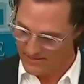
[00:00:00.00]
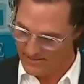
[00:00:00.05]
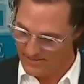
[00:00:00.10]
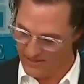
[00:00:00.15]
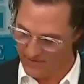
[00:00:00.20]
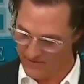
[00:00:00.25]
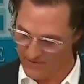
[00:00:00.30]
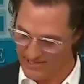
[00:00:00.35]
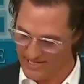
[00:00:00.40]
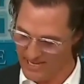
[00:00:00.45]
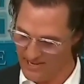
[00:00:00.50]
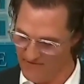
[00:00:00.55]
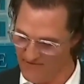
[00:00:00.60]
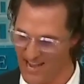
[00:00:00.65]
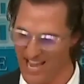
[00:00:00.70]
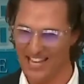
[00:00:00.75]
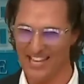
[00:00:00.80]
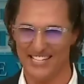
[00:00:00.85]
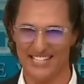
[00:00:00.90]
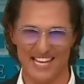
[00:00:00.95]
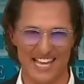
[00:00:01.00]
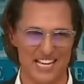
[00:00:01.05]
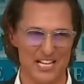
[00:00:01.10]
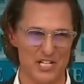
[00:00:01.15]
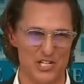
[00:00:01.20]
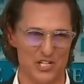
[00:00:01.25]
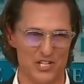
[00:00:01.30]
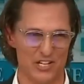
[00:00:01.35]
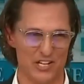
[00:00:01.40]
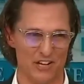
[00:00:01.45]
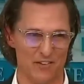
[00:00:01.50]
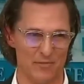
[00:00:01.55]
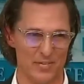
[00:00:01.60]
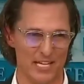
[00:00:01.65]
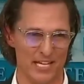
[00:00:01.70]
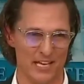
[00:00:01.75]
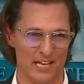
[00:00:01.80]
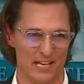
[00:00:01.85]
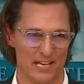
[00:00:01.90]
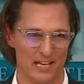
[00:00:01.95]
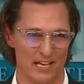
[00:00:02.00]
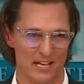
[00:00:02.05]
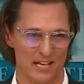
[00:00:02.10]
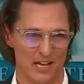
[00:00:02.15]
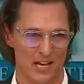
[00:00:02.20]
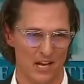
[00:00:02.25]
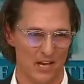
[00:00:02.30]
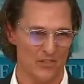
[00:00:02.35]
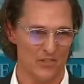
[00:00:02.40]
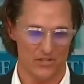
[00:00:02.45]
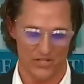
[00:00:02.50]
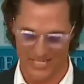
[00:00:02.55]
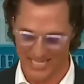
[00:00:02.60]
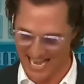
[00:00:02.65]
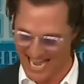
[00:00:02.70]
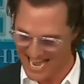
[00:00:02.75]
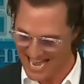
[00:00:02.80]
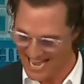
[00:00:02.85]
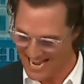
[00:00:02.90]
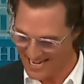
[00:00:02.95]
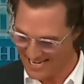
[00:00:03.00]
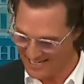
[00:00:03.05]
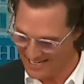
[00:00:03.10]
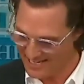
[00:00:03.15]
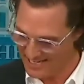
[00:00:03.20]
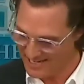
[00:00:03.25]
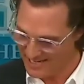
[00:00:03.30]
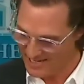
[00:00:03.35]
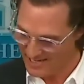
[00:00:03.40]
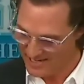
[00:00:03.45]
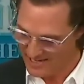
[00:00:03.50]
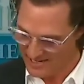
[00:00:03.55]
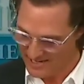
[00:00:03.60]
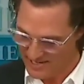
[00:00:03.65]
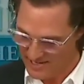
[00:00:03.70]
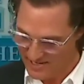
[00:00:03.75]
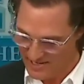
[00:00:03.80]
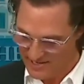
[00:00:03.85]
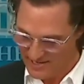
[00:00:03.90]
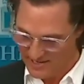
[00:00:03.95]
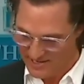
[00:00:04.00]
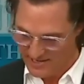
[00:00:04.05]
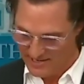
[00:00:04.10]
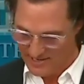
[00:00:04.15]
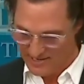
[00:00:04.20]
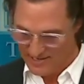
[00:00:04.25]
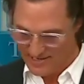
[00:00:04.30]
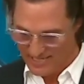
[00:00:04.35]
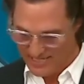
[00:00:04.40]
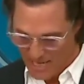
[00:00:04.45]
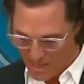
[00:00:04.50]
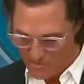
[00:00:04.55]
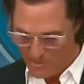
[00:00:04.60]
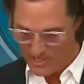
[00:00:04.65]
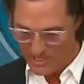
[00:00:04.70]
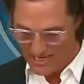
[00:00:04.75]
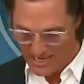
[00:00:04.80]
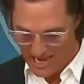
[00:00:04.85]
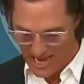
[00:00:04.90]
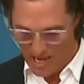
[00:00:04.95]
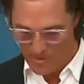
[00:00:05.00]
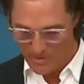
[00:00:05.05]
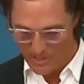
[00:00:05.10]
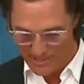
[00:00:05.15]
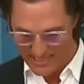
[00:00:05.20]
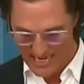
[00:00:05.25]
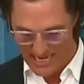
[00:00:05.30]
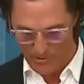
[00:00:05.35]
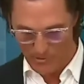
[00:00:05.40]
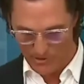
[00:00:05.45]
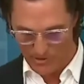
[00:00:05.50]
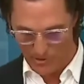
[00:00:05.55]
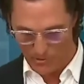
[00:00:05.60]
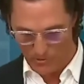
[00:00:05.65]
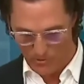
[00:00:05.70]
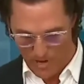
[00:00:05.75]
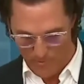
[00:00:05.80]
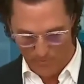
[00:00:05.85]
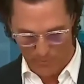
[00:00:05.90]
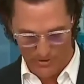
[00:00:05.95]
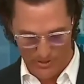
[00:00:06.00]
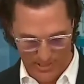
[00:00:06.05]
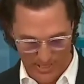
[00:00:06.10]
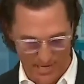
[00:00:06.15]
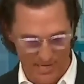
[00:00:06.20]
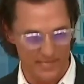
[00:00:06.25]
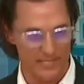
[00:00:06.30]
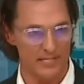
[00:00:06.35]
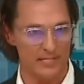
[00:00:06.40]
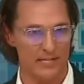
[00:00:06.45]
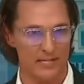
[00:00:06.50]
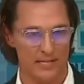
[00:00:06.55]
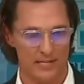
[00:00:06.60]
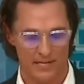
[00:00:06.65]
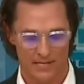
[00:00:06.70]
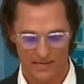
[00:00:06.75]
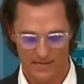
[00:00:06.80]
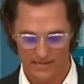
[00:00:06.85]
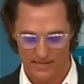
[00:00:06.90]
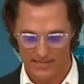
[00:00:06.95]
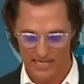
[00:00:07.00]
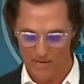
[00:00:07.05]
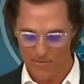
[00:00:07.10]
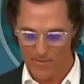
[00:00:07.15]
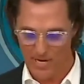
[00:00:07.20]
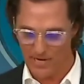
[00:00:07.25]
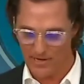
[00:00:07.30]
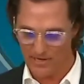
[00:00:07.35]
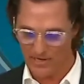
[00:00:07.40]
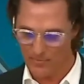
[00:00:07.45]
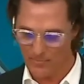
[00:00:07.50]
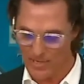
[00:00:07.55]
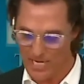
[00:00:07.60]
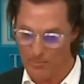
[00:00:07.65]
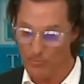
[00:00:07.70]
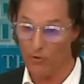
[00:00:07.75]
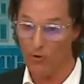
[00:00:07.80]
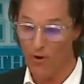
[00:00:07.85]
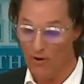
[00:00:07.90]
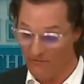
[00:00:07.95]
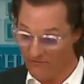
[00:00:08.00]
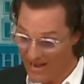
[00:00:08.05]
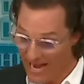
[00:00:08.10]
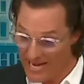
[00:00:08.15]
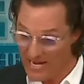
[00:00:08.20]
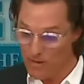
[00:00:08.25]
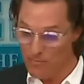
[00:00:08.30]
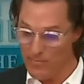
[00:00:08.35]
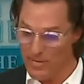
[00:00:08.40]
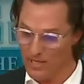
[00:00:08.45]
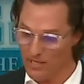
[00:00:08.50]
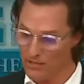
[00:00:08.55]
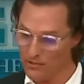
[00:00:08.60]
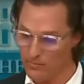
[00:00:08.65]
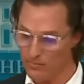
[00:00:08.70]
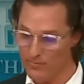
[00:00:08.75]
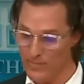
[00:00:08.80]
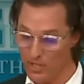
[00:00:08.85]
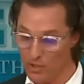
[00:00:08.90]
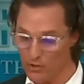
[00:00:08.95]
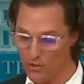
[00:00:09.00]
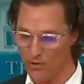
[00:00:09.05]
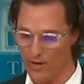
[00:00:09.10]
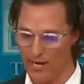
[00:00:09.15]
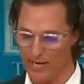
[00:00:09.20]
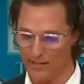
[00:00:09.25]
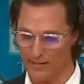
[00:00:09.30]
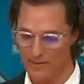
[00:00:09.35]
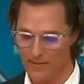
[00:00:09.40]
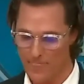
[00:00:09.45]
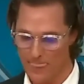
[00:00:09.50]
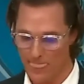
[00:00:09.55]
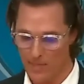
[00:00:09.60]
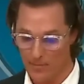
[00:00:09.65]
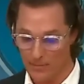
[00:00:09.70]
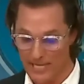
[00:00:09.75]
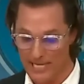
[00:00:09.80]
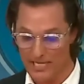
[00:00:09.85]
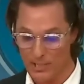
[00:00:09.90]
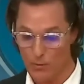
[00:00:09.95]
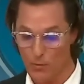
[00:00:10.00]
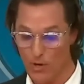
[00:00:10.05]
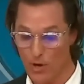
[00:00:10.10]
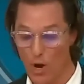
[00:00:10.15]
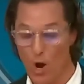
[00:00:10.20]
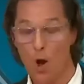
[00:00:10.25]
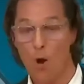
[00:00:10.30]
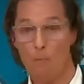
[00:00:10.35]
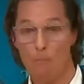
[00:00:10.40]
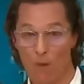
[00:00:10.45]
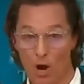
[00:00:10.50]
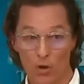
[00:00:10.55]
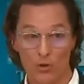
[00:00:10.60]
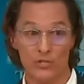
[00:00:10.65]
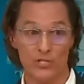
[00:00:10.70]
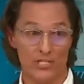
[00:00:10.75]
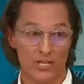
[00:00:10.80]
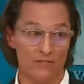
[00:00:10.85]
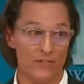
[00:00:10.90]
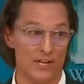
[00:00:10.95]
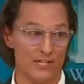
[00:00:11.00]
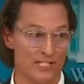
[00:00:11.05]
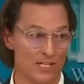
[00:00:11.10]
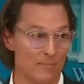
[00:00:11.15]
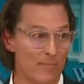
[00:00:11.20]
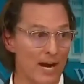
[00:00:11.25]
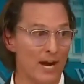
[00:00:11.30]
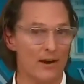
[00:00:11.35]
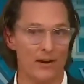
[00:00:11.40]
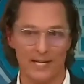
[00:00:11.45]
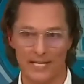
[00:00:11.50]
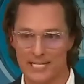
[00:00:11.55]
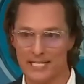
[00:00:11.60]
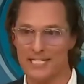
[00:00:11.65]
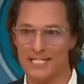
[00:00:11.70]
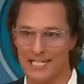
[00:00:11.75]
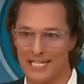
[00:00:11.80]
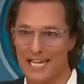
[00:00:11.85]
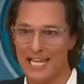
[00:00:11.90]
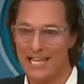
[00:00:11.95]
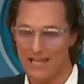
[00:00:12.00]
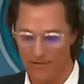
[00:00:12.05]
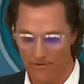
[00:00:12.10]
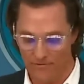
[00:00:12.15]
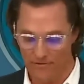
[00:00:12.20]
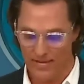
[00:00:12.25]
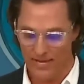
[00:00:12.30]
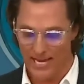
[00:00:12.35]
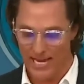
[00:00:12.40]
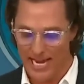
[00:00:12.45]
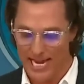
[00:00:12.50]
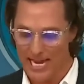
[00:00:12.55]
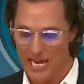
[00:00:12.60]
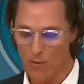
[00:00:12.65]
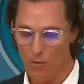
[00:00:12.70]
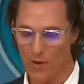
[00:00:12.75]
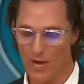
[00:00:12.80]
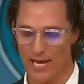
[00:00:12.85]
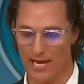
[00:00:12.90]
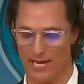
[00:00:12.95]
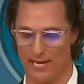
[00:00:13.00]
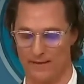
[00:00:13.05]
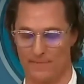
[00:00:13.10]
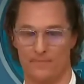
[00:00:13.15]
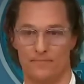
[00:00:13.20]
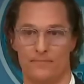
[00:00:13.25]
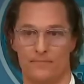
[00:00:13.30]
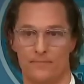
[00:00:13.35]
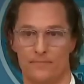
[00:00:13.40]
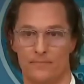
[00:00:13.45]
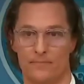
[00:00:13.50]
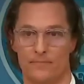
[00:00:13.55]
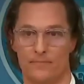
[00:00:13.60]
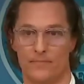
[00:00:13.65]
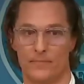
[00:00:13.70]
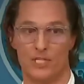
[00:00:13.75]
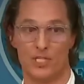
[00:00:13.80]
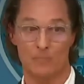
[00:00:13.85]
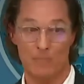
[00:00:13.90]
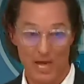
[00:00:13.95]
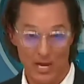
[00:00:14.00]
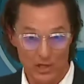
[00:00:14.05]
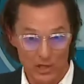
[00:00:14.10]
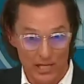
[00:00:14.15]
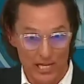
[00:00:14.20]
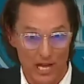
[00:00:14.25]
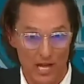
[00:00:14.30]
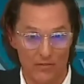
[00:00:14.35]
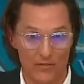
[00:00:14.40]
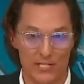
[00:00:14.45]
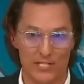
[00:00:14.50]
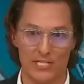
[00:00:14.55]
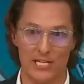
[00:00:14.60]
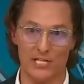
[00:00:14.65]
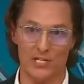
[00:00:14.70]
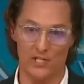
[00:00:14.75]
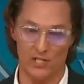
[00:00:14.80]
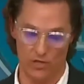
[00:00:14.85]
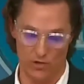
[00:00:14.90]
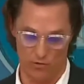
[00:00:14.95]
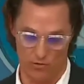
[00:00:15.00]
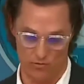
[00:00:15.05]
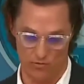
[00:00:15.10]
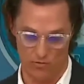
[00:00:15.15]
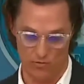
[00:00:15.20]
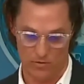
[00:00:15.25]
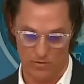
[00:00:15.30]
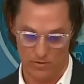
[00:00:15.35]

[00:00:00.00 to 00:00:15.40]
Enough of the invalidation of the other side. Let's come to the common table that represents the American people. Find a middle ground, the place where most of us Americans live anyway, especially on this issue.